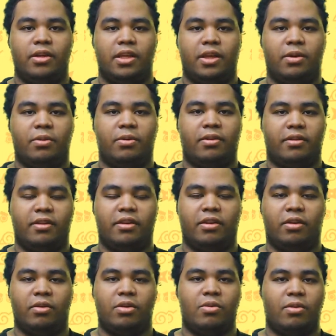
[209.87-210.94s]
he was,
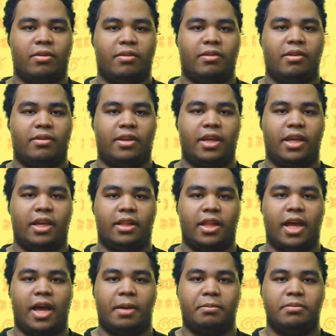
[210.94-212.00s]
of course he was getting
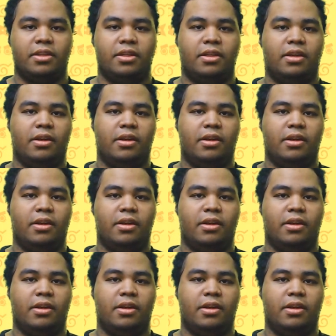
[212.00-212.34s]
clapped.